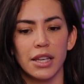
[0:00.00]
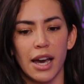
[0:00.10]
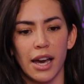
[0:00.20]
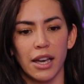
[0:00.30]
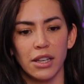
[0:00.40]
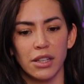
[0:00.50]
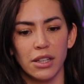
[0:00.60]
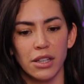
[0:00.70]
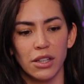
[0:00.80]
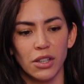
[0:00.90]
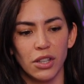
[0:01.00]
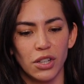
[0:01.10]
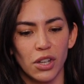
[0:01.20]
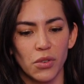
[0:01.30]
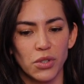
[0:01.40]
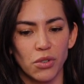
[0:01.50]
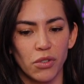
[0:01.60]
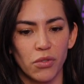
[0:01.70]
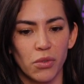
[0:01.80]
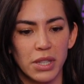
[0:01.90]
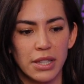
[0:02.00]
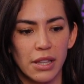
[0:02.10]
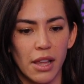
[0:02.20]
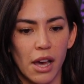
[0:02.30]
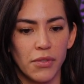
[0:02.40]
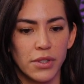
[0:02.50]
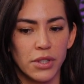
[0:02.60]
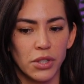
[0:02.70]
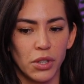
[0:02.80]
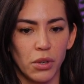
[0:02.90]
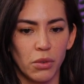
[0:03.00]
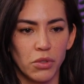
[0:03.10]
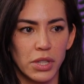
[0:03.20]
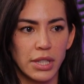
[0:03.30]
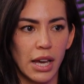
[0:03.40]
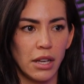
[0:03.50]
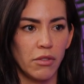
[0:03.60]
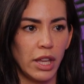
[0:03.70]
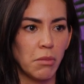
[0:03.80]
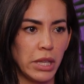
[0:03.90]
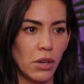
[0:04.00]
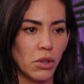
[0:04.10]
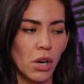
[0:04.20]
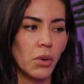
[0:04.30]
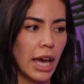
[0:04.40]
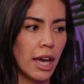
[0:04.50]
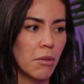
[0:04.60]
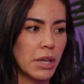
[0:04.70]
I, sort of was left to just kind of like be okay.